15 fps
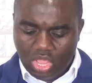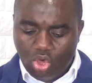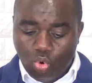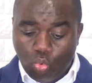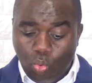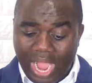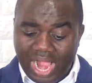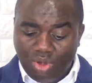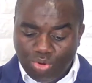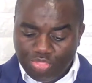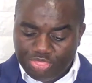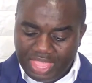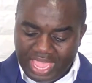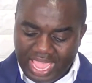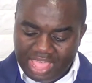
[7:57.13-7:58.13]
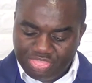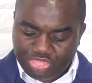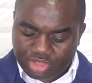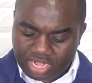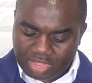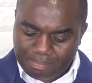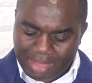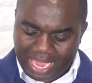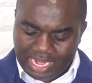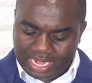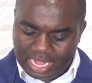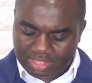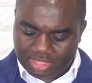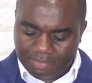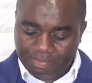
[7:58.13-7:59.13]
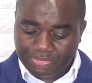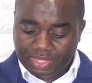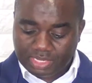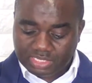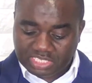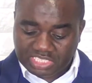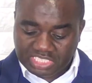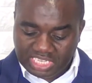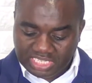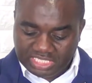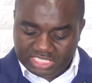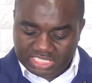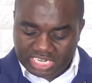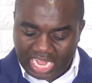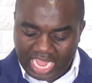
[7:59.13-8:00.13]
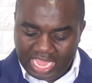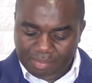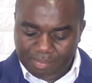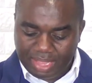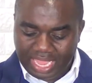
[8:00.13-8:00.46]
While the earth remaineth, seed time